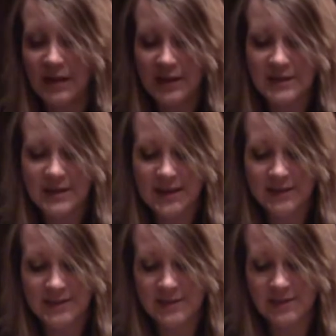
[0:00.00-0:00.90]

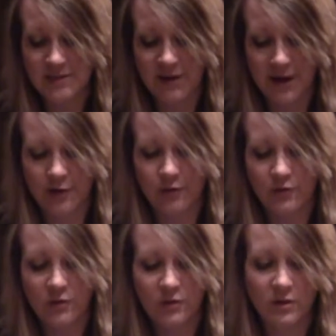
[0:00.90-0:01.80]
index
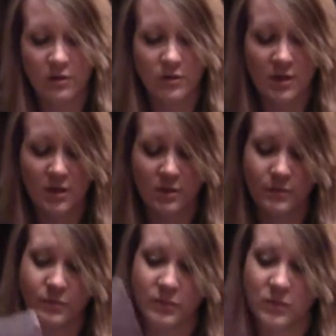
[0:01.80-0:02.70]
dividers, the
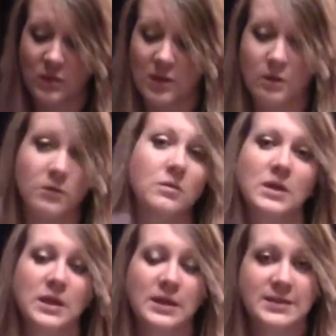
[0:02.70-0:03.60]
little
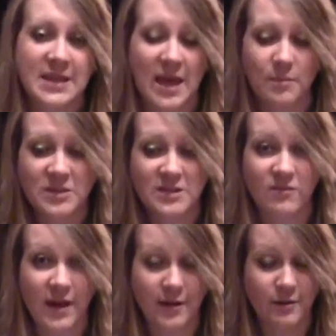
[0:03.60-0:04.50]
tabbed
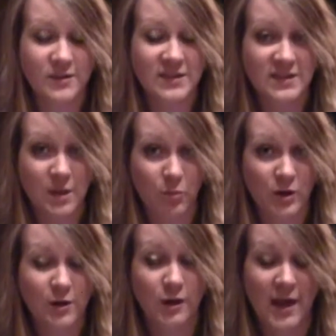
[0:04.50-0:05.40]
dividers to
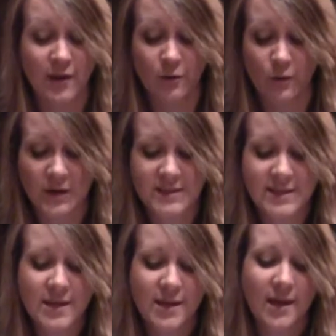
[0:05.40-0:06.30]
separate your categories.
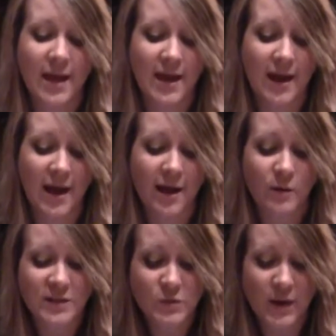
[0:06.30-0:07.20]
And I
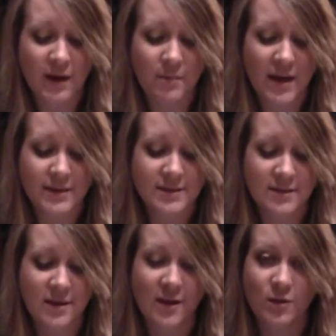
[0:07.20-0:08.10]
always
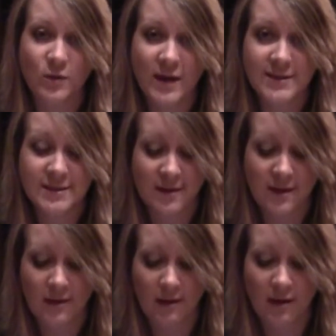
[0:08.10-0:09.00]
recommend that you guys
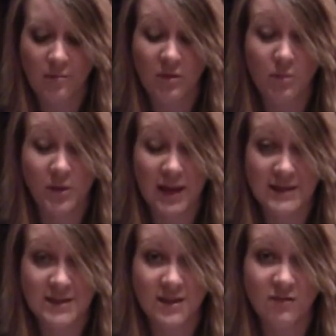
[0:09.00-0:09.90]
get the
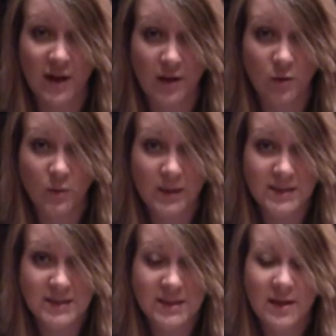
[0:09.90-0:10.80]
plastic vinyl
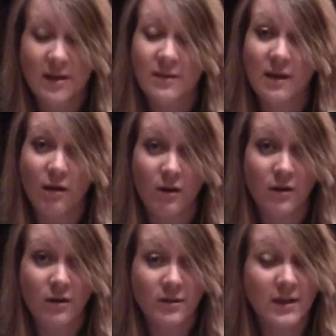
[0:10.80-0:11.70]
ones.
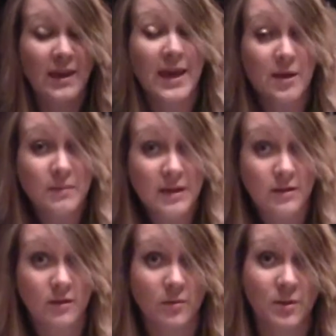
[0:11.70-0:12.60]
They can be a
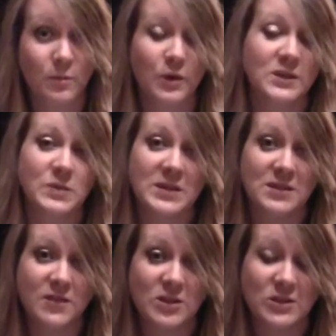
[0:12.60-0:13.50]
little bit more
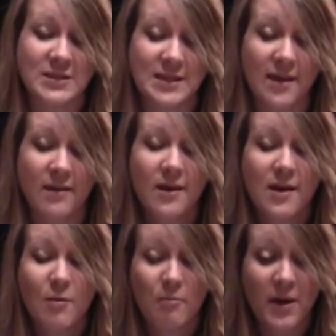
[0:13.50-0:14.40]
expensive, I should say,
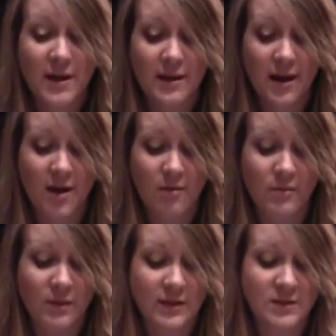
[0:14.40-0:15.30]
but
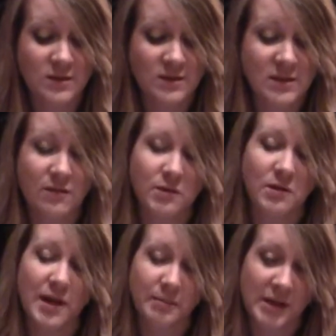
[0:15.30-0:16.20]
it's going to save you a
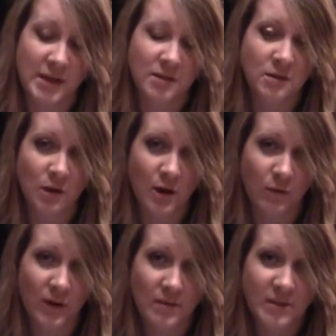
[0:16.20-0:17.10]
lot of money in the long
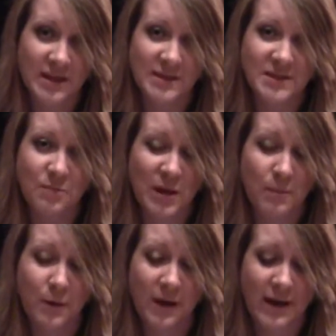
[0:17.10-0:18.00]
run, because the
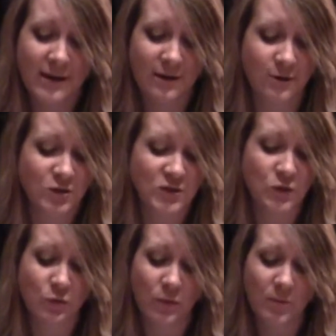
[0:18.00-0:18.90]
paper kind are just
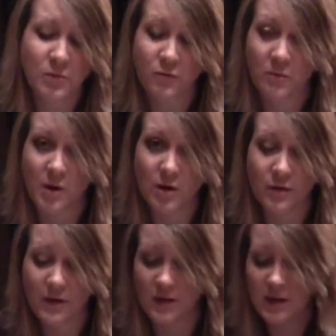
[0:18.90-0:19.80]
going to rip from all
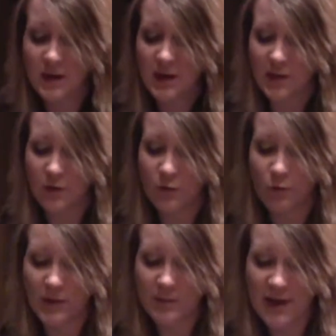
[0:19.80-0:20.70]
the,
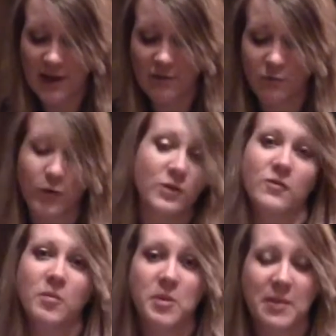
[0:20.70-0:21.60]
going back and forth,
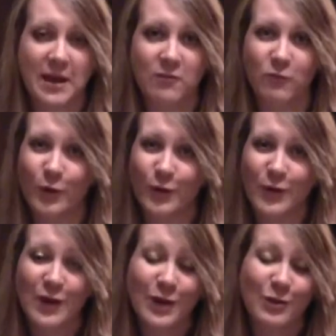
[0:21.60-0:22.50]
flipping back and forth.
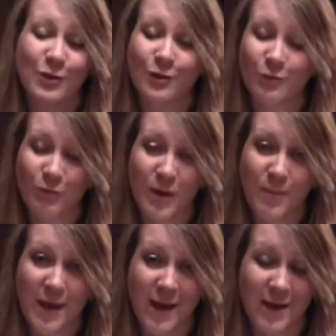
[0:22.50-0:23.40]
They're going to
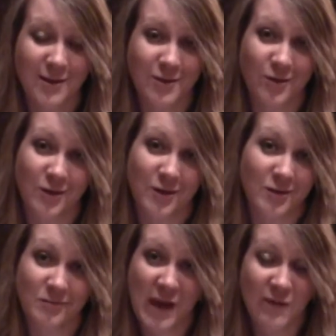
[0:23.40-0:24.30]
rip, and you're going
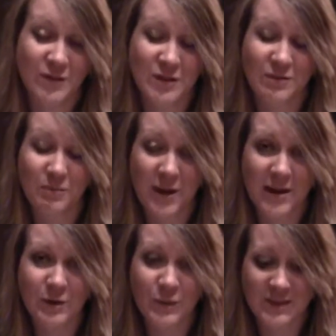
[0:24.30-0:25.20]
to have to buy
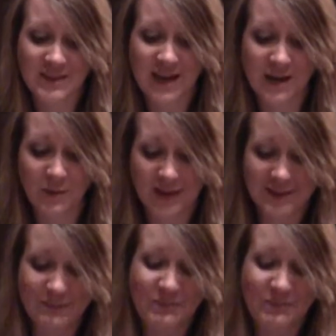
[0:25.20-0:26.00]
new ones anyways.